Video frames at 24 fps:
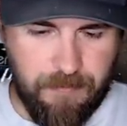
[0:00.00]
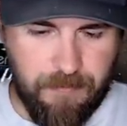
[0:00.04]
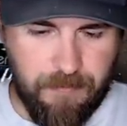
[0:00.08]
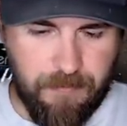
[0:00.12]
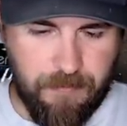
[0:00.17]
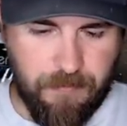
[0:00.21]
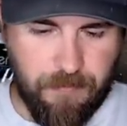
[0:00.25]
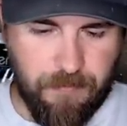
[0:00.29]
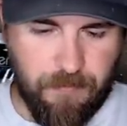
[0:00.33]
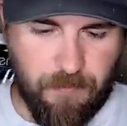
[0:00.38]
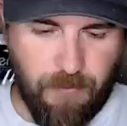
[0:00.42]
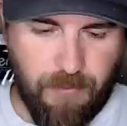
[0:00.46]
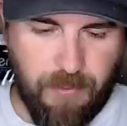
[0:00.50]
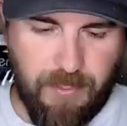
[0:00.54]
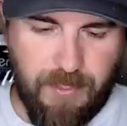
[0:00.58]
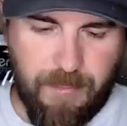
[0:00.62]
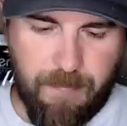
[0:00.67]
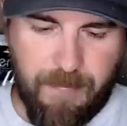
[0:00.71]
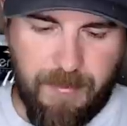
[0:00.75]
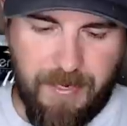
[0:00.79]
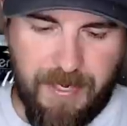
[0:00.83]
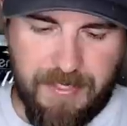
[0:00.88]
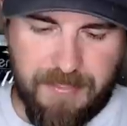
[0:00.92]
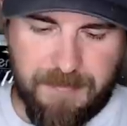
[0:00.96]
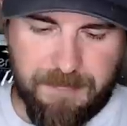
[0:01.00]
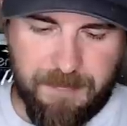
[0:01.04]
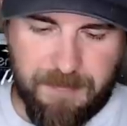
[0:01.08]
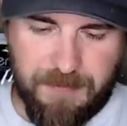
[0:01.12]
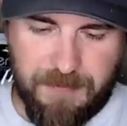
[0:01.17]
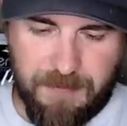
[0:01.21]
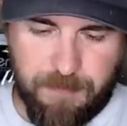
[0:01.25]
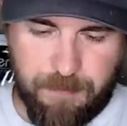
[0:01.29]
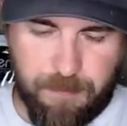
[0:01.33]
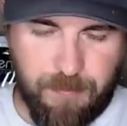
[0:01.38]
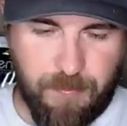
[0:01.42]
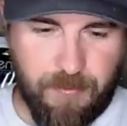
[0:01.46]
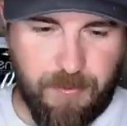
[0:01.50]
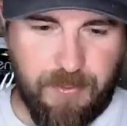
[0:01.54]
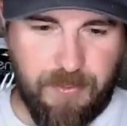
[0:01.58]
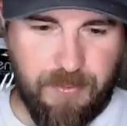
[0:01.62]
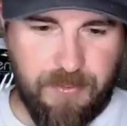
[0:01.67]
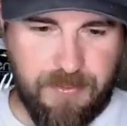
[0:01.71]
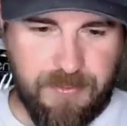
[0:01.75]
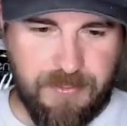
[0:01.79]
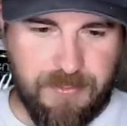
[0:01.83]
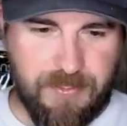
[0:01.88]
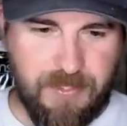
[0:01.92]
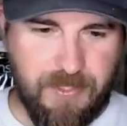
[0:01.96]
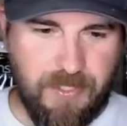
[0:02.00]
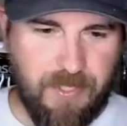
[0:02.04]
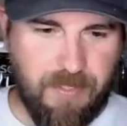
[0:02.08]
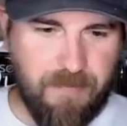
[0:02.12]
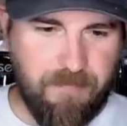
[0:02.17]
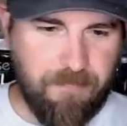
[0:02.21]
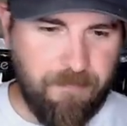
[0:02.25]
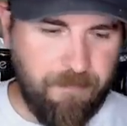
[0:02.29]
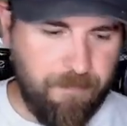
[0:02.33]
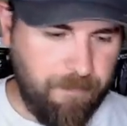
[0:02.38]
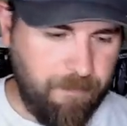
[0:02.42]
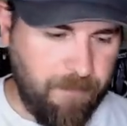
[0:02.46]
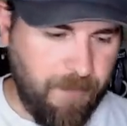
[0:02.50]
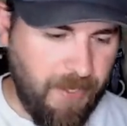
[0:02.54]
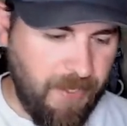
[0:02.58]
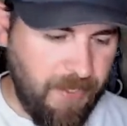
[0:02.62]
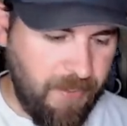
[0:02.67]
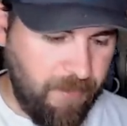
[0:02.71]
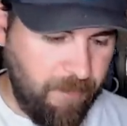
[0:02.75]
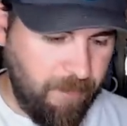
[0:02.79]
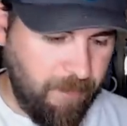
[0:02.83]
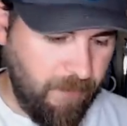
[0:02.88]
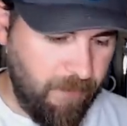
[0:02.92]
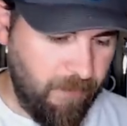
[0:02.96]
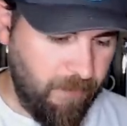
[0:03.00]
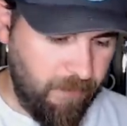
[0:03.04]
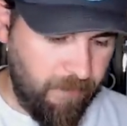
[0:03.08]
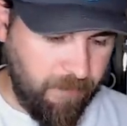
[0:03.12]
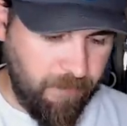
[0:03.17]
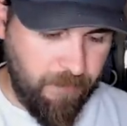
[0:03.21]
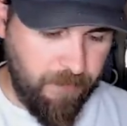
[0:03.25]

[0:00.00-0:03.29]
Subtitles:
The Grande Bass makes some pretty good stuff, Body Burner.